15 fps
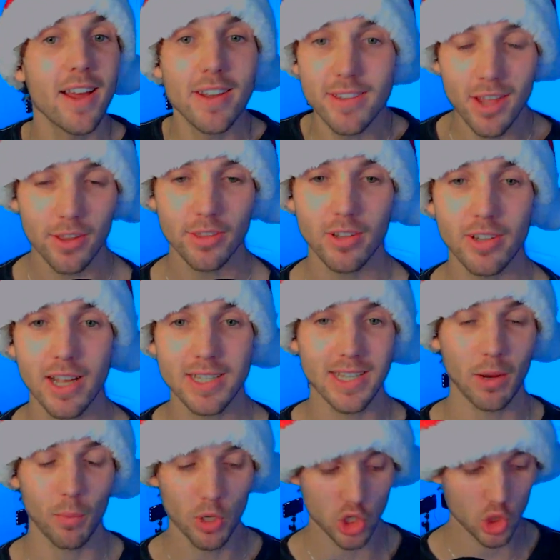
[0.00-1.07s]
Nonetheless,
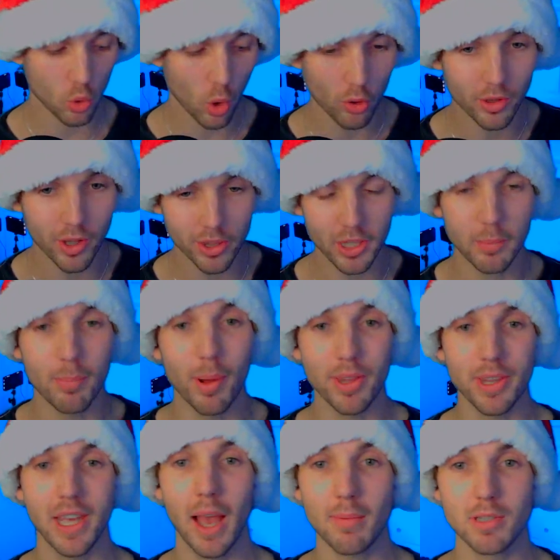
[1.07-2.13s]
I wish you all nothing but
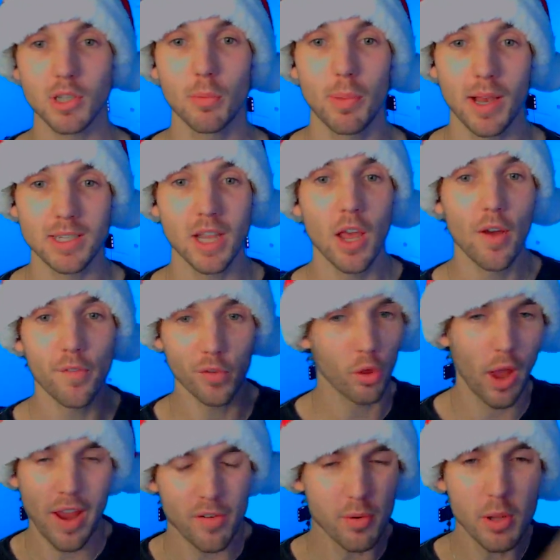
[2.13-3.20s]
the absolute best. For
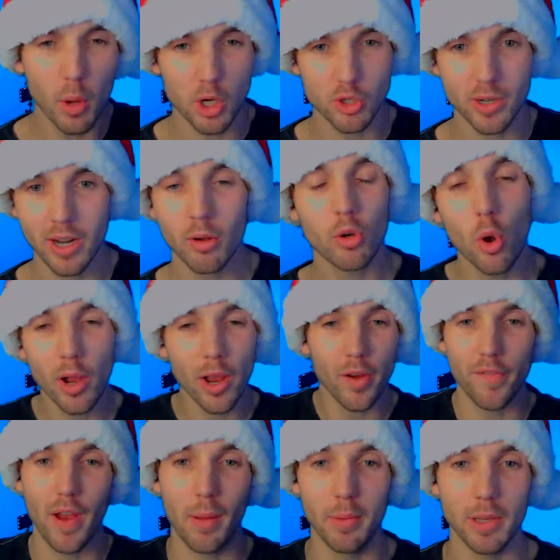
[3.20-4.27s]
everybody watching right now, go get your
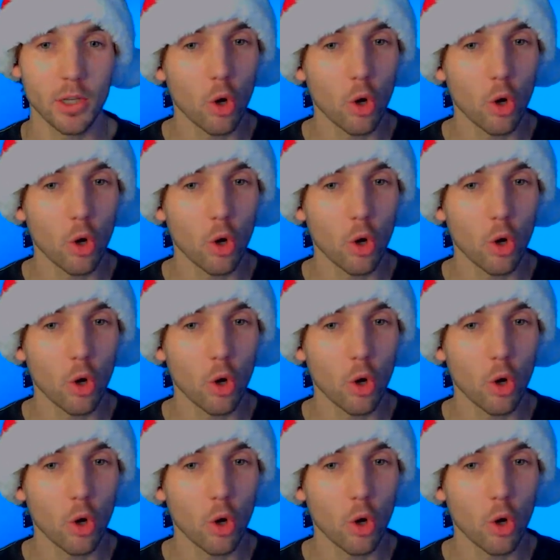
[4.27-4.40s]
family.